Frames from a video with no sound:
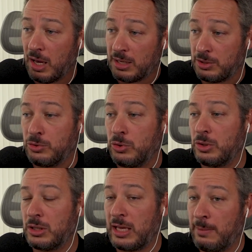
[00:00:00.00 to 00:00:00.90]
So
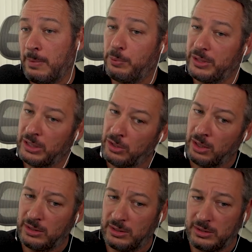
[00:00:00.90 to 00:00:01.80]
Google came up with
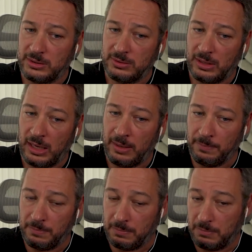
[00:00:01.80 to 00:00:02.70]
another
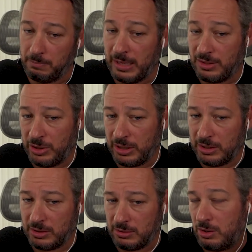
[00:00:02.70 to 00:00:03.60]

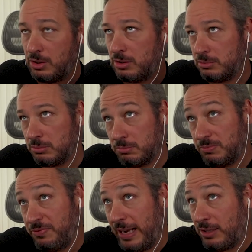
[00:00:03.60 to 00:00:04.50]
metric or
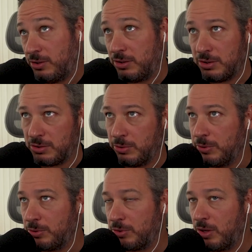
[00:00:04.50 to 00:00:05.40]
factor, so you
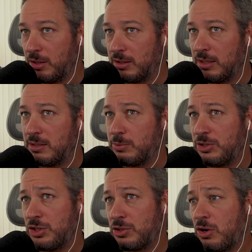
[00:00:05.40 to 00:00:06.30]
want to call it, which
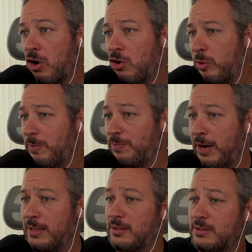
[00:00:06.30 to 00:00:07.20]
is core web
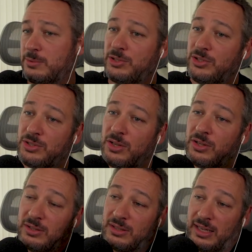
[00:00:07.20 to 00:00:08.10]
vitals, which is
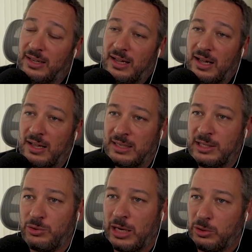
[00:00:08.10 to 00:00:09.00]
that they
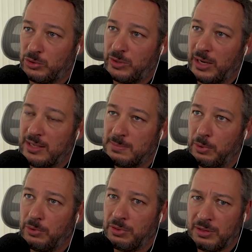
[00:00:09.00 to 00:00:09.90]
try to address
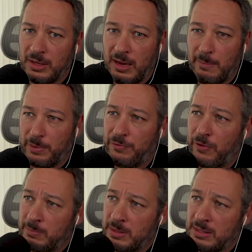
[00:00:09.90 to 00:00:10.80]
both
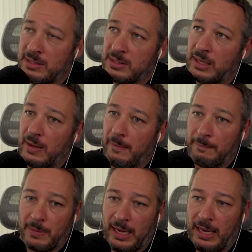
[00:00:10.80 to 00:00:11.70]
performance,
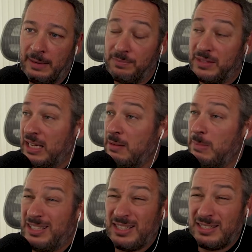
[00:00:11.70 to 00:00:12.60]
the
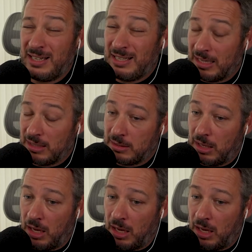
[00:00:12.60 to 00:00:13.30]
immediacy that